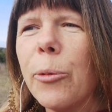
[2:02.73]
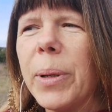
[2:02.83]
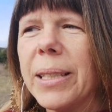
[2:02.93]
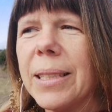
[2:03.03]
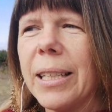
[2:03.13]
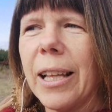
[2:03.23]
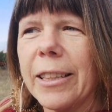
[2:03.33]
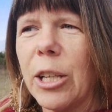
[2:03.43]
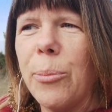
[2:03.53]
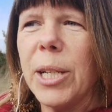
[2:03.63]
me see like
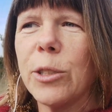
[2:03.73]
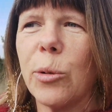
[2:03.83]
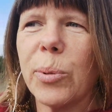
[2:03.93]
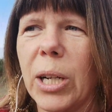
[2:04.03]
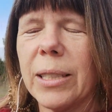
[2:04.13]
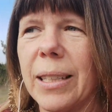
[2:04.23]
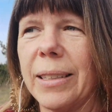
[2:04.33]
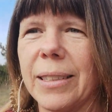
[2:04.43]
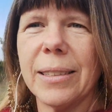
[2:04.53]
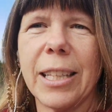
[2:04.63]
the mental
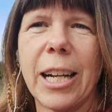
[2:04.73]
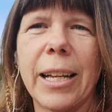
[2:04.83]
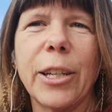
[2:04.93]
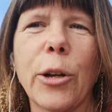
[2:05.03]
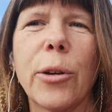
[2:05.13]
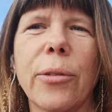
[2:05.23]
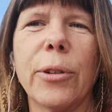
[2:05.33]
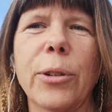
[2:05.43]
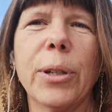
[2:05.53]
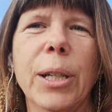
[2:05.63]
processes that I go
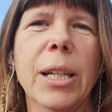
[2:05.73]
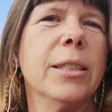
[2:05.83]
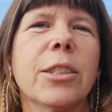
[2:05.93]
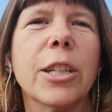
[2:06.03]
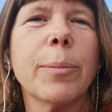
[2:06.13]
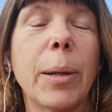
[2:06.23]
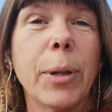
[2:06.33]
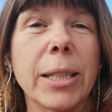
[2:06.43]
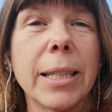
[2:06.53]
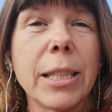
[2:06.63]
through during my
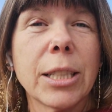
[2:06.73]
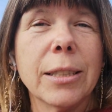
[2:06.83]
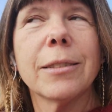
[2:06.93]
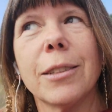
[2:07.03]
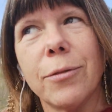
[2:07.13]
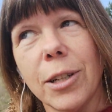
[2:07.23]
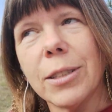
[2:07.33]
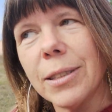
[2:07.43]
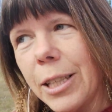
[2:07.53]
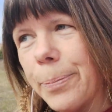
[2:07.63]
meditation to fall
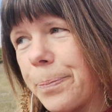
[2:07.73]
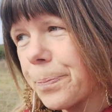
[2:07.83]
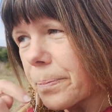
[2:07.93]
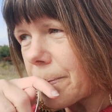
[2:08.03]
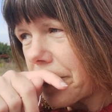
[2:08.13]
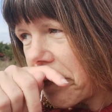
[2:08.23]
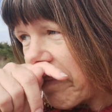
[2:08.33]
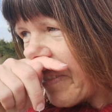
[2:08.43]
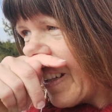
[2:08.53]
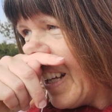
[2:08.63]
asleep.
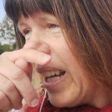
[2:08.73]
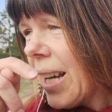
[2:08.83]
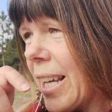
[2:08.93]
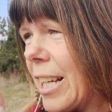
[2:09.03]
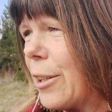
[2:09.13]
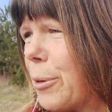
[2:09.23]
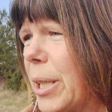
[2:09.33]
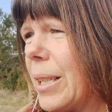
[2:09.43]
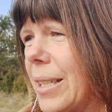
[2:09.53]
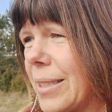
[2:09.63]
And I
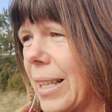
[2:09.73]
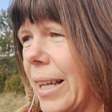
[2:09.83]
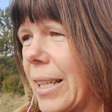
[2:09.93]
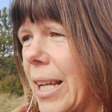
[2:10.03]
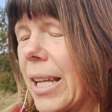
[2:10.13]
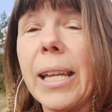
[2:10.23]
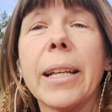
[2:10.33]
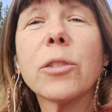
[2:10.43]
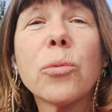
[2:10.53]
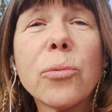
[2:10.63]
realized that
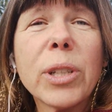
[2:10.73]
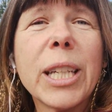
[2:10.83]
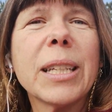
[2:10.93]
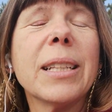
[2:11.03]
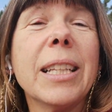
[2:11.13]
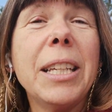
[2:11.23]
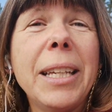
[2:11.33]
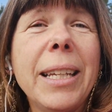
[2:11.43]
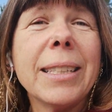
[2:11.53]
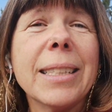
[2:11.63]
it's really
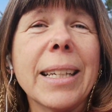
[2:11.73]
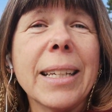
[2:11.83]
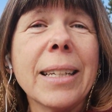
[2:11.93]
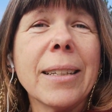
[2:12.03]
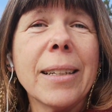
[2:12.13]
easy